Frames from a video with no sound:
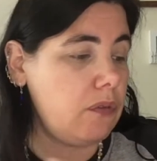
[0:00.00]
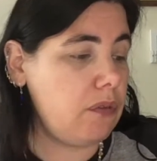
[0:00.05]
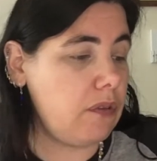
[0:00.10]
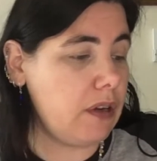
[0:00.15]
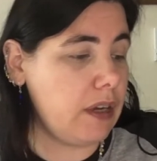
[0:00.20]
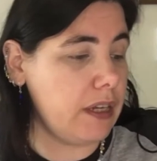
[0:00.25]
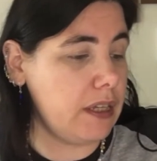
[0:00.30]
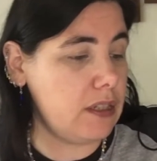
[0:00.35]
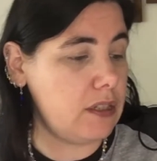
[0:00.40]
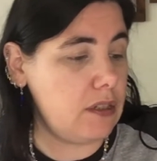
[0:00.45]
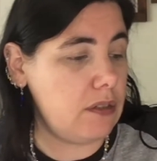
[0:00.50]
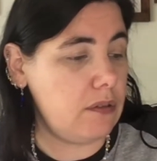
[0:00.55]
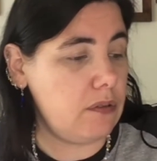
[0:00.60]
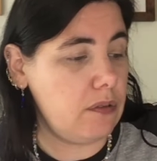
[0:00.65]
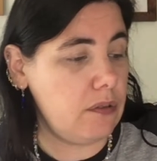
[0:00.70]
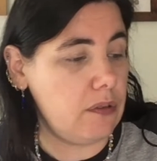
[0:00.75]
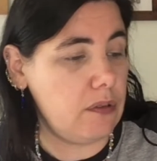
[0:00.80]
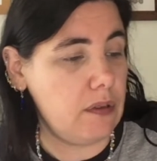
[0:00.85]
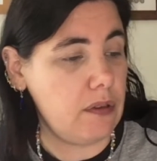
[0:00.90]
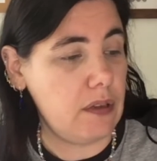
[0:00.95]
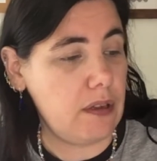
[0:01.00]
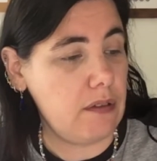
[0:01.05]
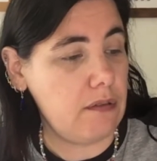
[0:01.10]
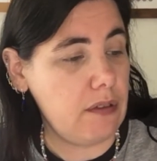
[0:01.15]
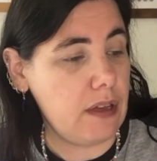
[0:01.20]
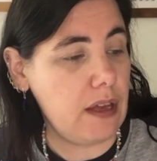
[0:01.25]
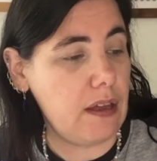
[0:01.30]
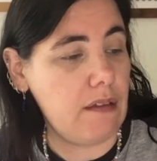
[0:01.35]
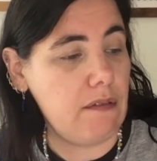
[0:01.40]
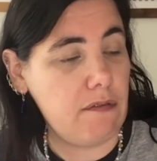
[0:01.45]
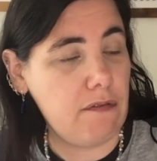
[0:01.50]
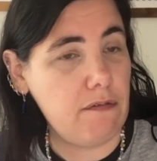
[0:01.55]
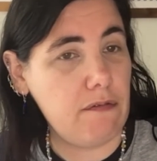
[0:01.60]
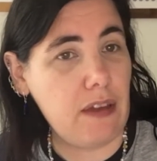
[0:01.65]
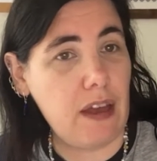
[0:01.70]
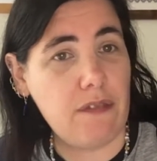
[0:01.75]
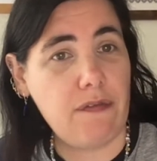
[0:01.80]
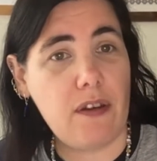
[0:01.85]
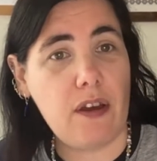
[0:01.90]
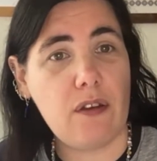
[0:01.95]
Right.
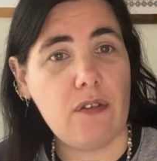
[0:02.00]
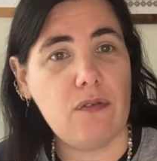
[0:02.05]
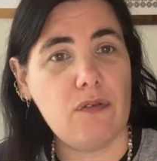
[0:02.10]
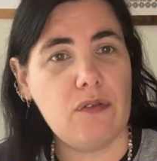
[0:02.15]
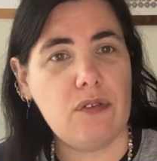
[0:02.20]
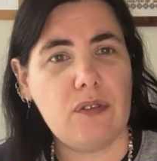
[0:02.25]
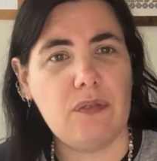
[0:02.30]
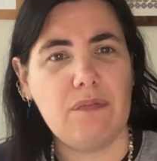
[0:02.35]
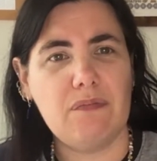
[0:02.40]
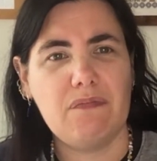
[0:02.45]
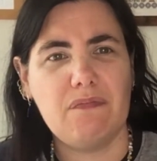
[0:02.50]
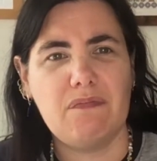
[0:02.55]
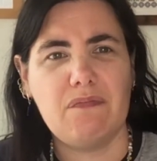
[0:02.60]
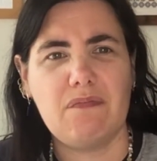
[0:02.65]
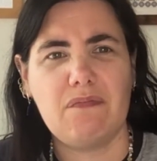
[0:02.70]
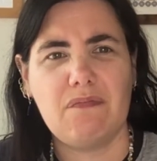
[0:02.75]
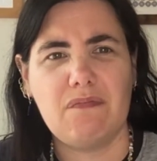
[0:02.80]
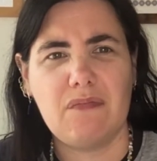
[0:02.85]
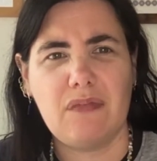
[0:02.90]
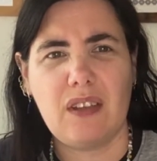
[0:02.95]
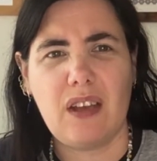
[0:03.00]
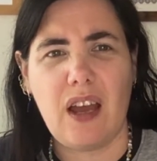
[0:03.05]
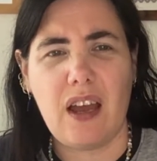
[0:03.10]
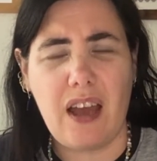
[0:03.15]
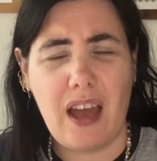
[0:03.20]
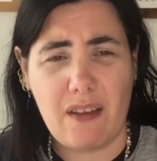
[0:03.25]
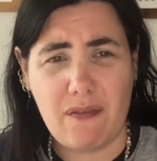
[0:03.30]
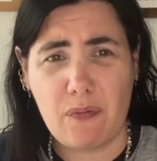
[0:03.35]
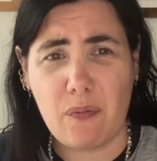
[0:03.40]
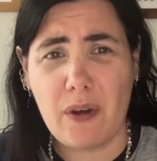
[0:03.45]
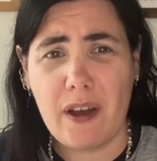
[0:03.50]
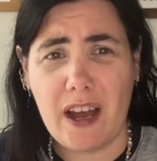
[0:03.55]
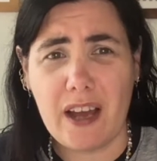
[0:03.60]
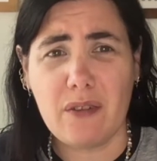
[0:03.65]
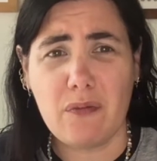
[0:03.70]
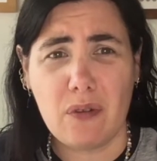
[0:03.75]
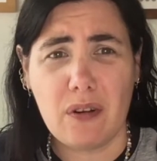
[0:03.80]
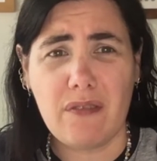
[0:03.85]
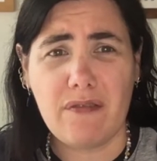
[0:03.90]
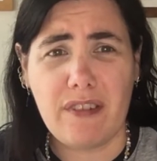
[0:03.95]
FOs. I have
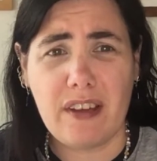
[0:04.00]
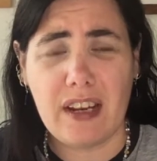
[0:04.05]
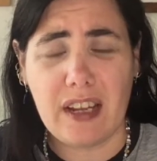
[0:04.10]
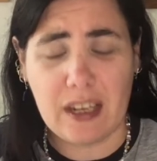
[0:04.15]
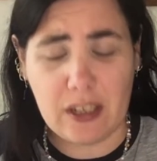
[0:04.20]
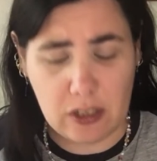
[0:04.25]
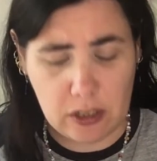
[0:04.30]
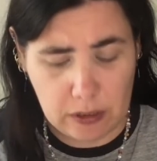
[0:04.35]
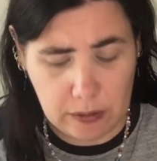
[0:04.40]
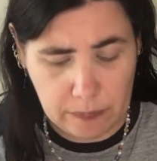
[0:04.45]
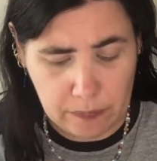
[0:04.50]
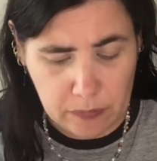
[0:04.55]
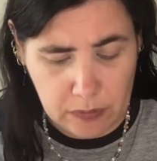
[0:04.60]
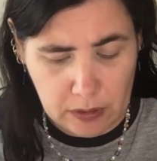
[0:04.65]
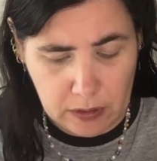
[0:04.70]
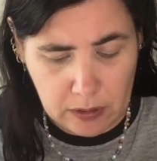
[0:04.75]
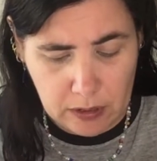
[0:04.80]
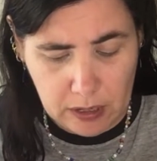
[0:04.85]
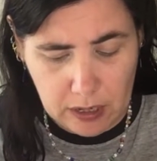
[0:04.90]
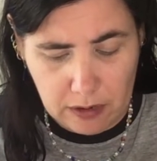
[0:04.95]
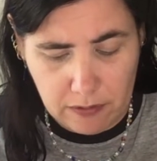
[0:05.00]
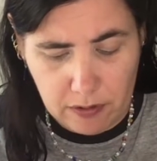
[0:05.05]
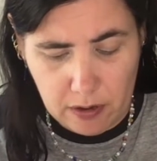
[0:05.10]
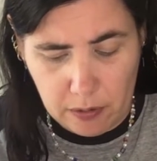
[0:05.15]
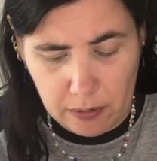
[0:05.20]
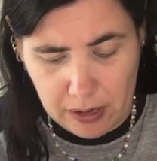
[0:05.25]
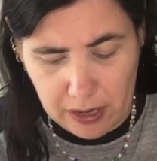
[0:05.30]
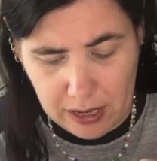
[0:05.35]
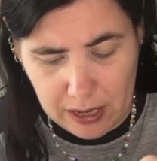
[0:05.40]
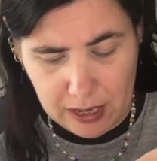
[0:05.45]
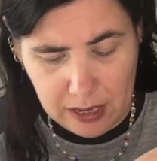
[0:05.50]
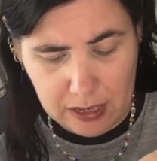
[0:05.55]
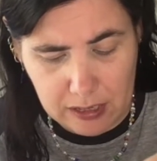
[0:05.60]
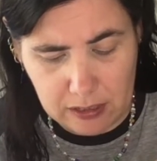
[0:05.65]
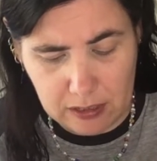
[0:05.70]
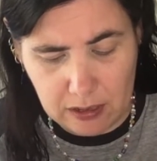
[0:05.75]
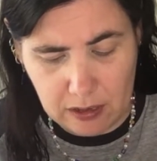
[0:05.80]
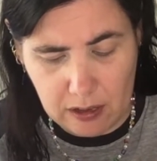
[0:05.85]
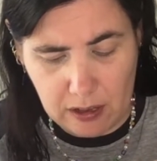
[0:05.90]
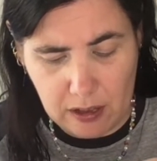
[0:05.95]
had one finish. An FO
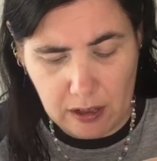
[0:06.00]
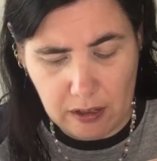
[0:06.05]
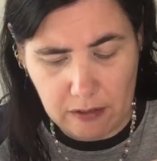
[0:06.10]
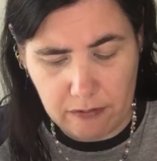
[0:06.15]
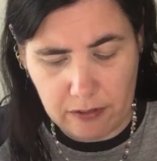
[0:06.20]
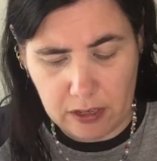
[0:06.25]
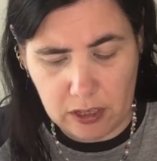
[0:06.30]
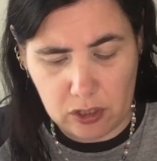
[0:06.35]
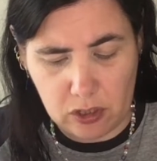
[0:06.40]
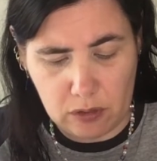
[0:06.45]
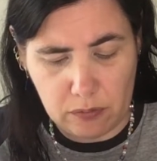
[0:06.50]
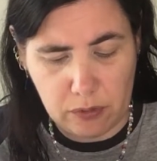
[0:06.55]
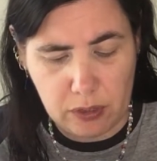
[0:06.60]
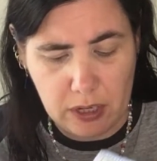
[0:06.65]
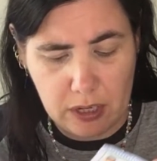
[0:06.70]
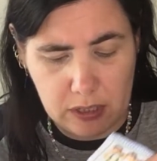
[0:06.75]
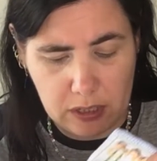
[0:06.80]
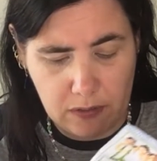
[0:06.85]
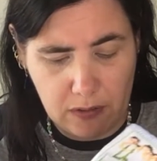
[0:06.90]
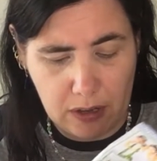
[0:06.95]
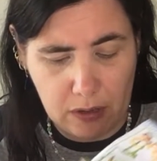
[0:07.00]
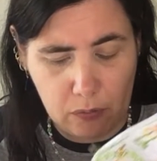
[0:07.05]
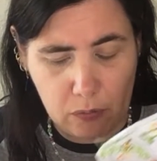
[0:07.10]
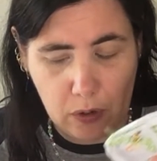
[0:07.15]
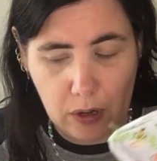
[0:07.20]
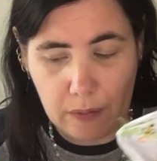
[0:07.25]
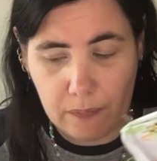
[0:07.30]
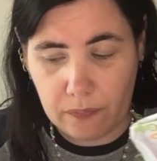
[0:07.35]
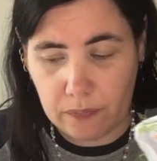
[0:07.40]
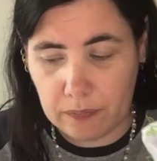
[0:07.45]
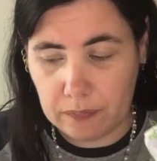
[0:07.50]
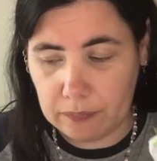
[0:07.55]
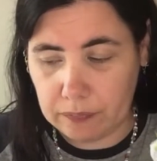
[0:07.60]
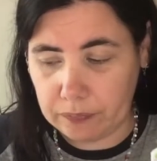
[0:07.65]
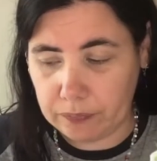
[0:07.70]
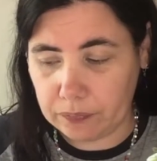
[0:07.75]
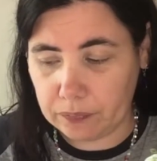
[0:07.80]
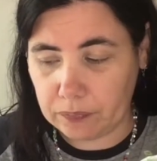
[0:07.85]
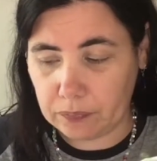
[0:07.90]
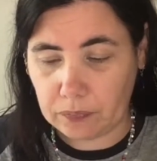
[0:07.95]
is a finished object. I've had one.
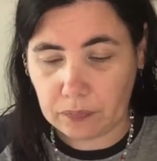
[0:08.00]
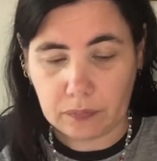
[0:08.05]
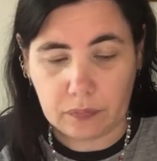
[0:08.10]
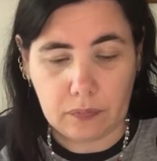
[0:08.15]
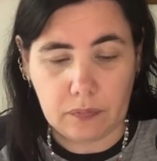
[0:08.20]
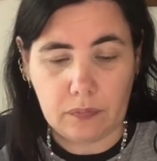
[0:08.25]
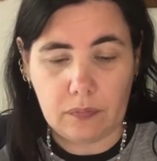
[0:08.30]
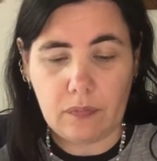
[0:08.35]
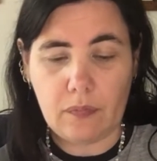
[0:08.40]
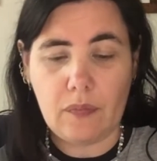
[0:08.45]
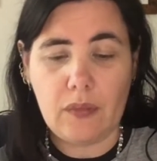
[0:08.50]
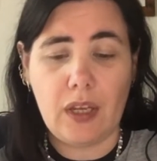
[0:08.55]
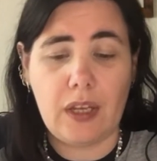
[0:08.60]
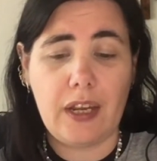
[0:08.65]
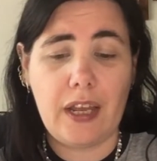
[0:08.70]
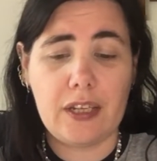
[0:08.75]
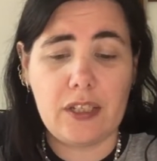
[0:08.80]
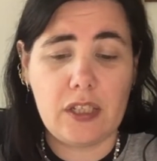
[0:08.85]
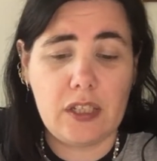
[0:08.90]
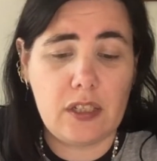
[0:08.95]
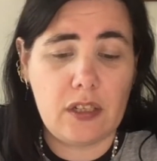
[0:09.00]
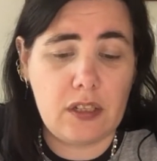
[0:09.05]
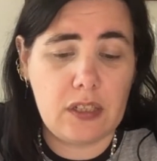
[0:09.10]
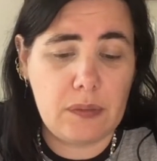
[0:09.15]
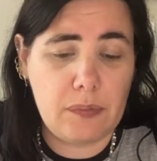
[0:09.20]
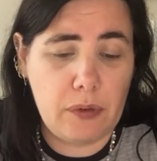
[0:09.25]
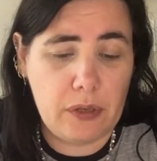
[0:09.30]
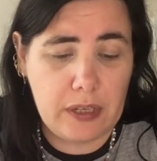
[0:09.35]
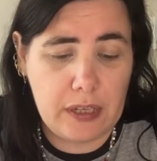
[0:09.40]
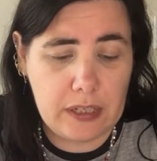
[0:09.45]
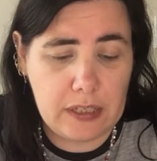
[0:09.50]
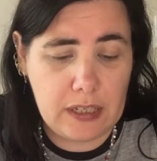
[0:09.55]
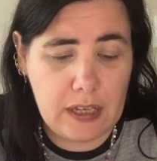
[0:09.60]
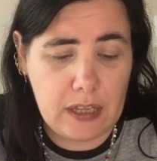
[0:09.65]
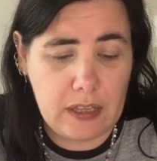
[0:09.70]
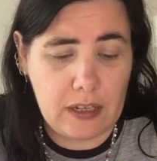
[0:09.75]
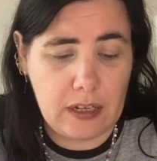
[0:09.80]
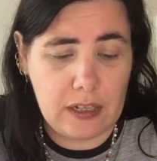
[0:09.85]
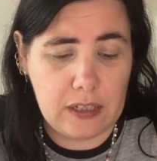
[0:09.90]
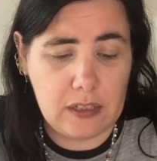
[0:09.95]
And I actually started putting it
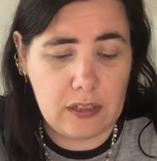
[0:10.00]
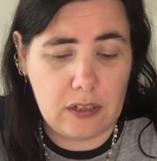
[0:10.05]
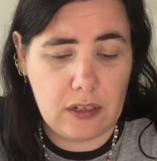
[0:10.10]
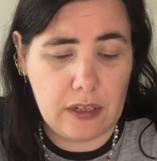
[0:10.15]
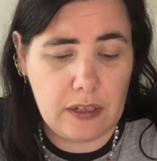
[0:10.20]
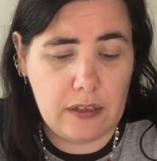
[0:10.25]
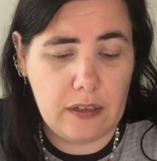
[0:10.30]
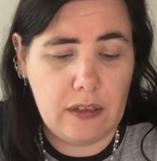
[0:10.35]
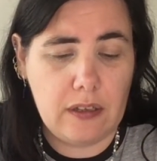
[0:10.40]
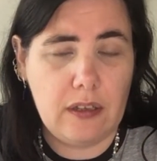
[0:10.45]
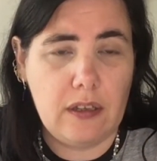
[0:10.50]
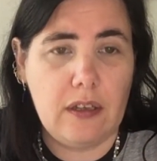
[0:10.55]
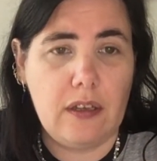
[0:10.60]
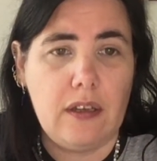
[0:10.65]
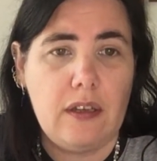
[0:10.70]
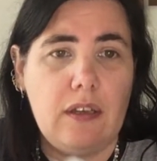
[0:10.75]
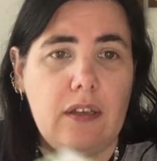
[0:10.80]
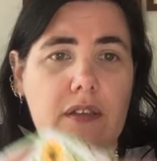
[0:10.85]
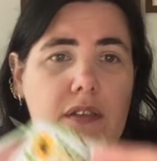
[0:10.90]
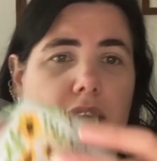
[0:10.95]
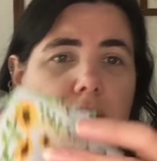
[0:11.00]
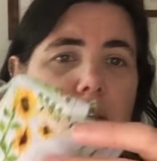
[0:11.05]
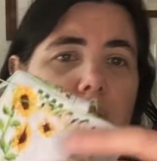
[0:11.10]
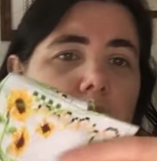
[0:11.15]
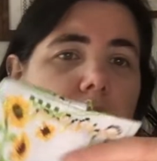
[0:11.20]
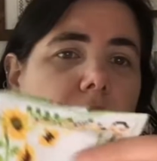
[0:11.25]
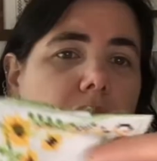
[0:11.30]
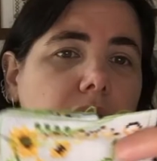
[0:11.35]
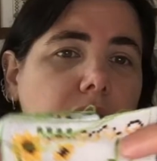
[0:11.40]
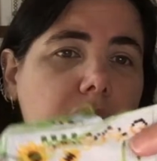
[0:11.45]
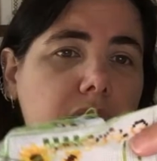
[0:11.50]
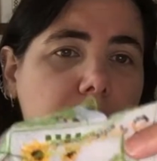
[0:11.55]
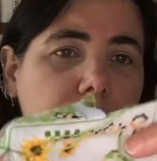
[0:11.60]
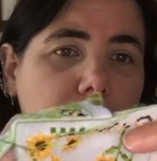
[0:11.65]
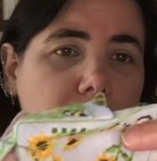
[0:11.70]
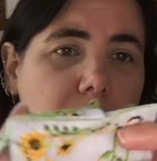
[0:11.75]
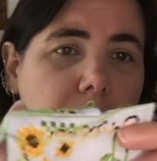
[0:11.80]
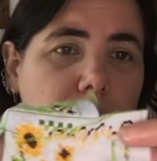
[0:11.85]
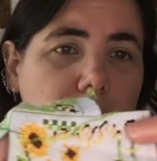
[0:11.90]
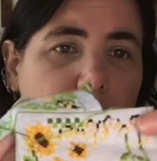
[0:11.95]
together last night. So this
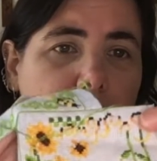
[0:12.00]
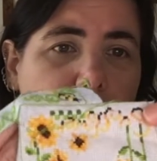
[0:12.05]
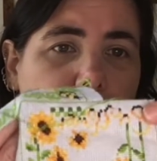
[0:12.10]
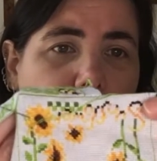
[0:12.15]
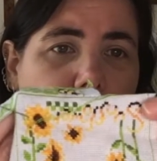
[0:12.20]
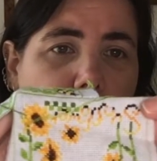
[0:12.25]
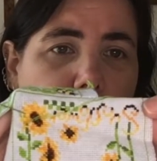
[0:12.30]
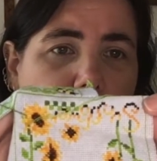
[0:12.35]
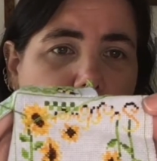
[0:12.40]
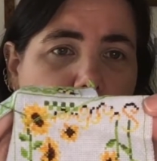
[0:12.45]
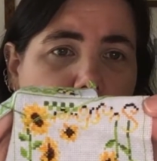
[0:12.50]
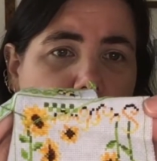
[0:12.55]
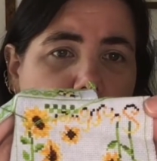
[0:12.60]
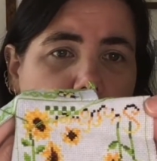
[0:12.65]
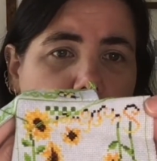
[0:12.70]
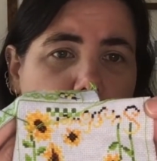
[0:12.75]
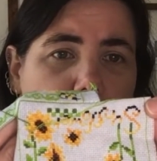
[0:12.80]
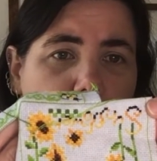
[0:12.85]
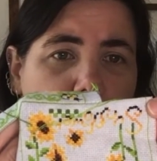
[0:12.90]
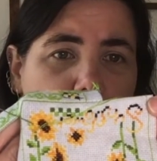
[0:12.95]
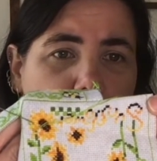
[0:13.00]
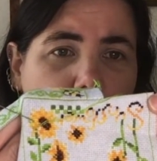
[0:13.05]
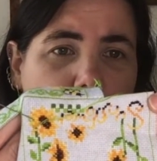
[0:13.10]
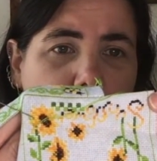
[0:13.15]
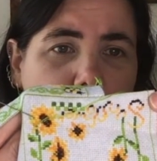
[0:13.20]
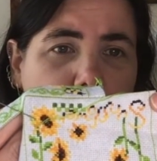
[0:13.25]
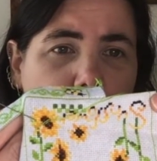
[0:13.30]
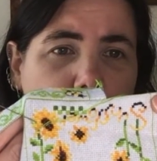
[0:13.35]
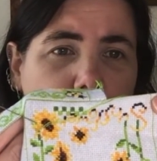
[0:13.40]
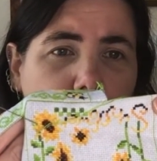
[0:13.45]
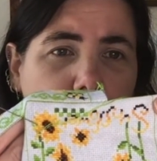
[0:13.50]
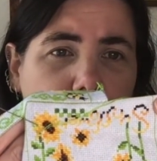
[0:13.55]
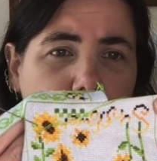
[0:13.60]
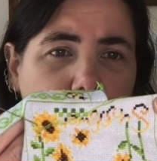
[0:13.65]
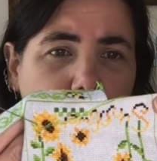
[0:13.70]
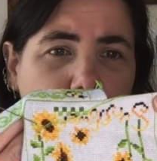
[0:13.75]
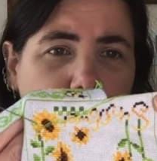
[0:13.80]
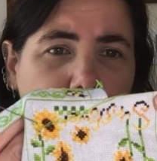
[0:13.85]
is Sunflower Biscornu by Shiny Room.